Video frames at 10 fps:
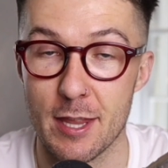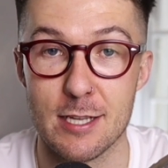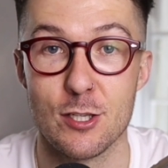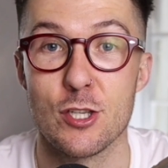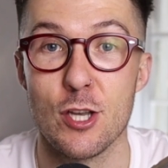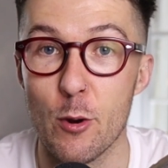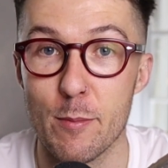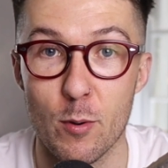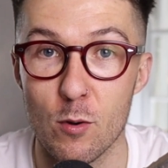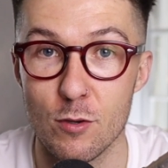That's so
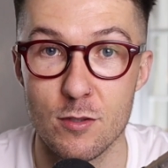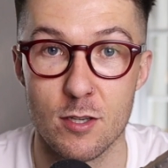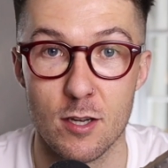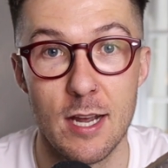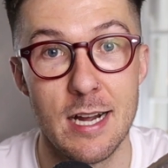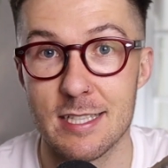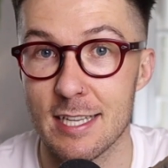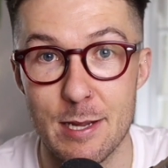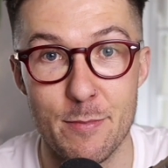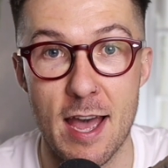important to
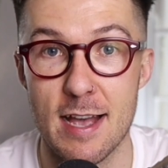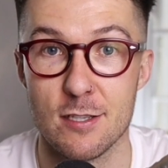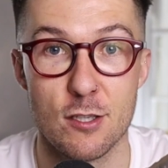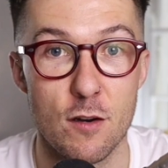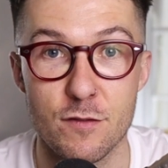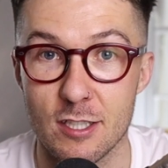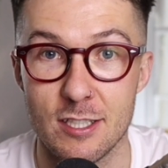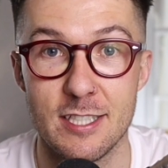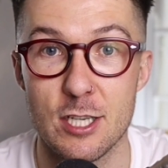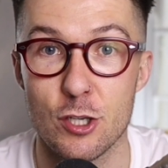keep the hair soft and
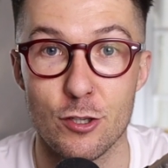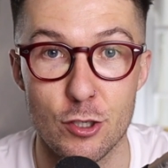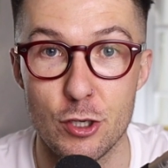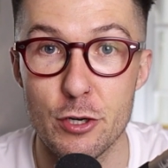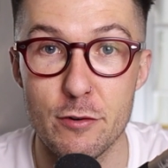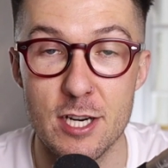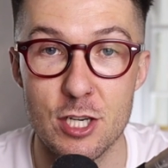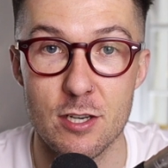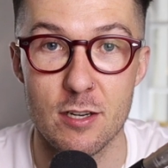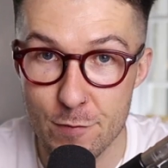conditioned and
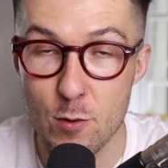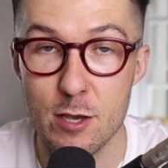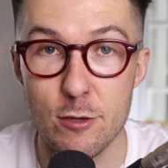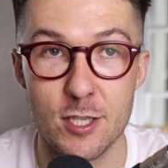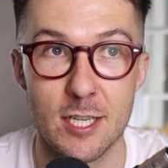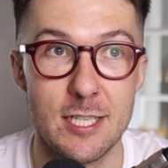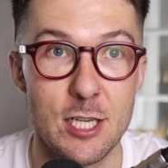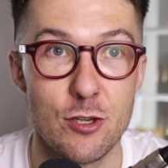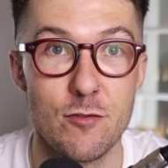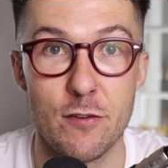nourished. If you are using a
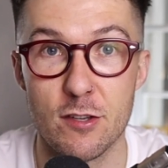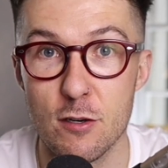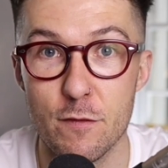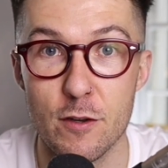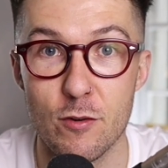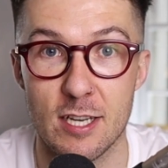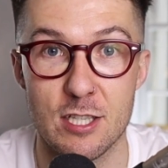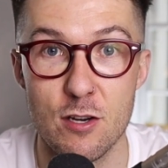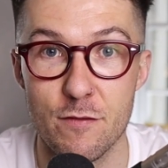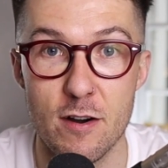conditioner and you still feel like
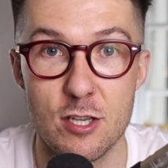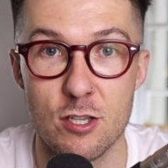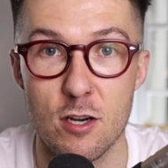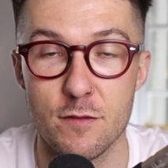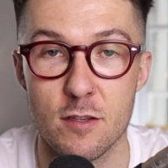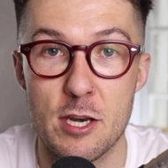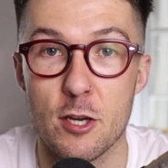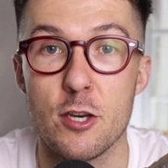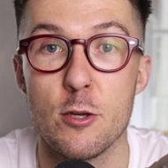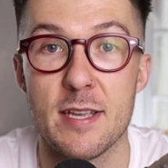it's not very soft, then you
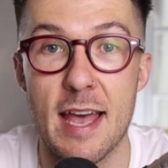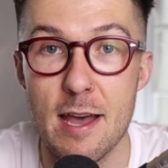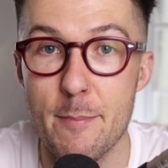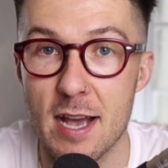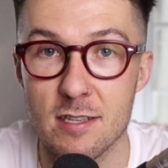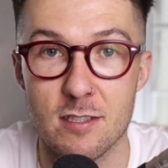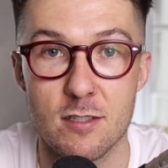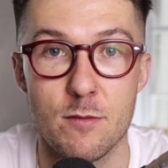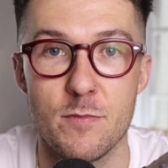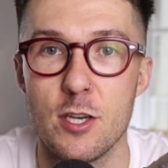can use hair masks,
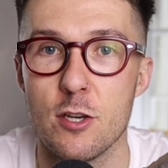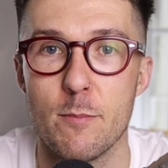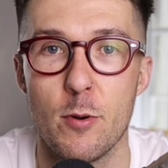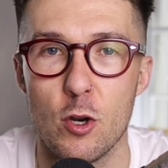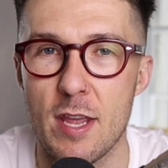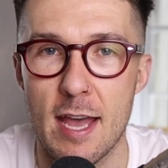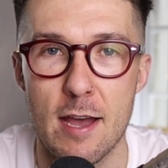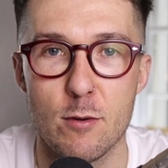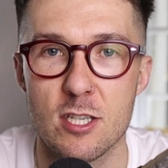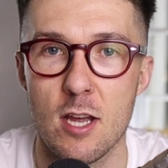something you can put on your
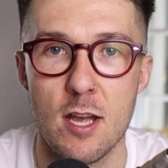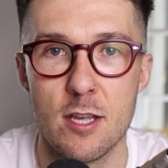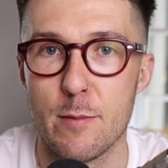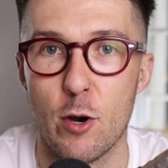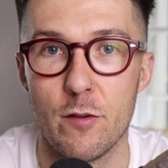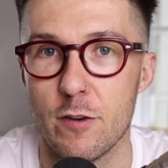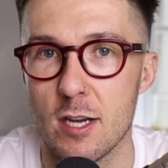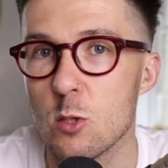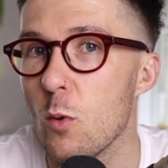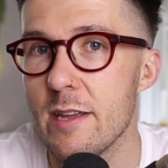hair, which you put on for
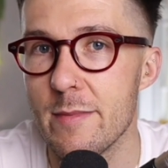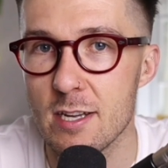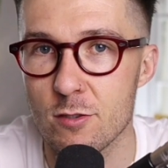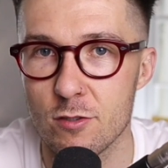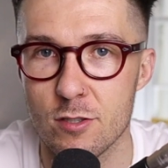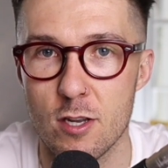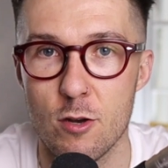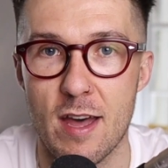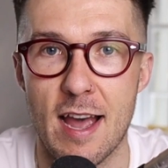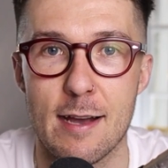like 20 minutes or
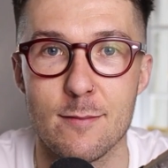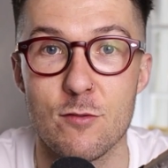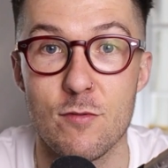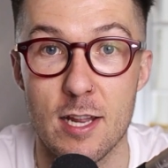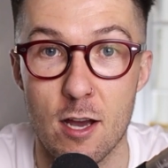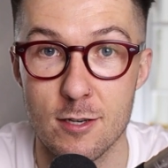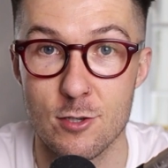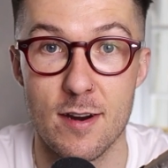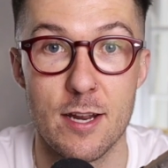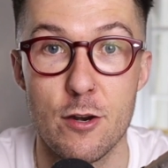so. That helps to really
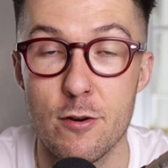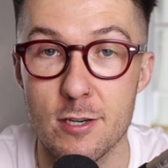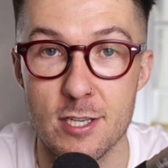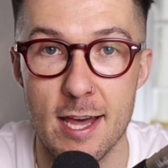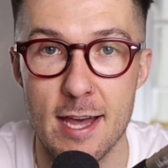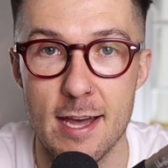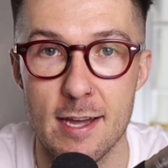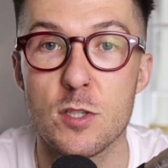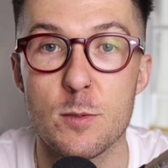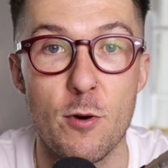hydrate and nourish the
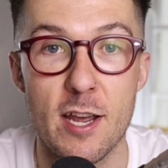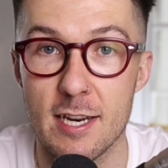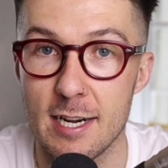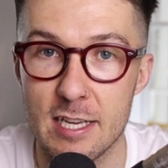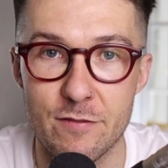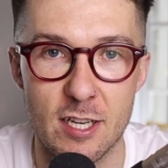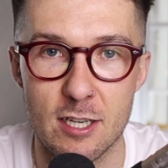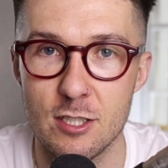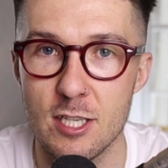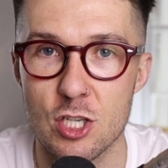hair. Spraying a leave-in
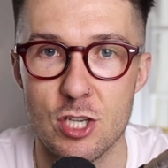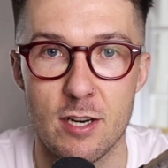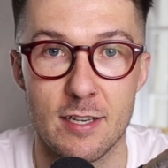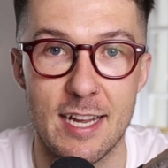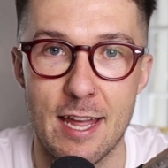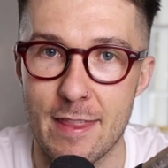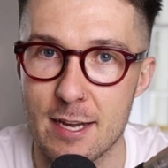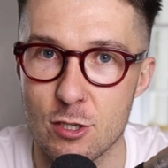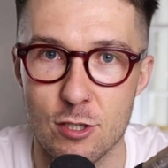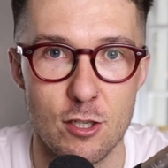conditioner, again,
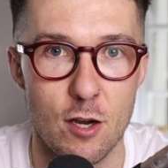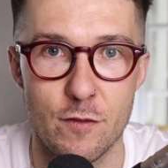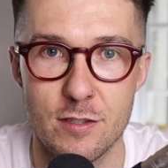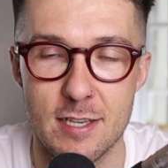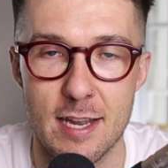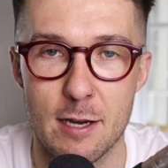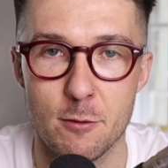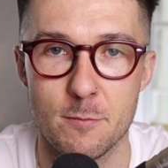that just softens it down.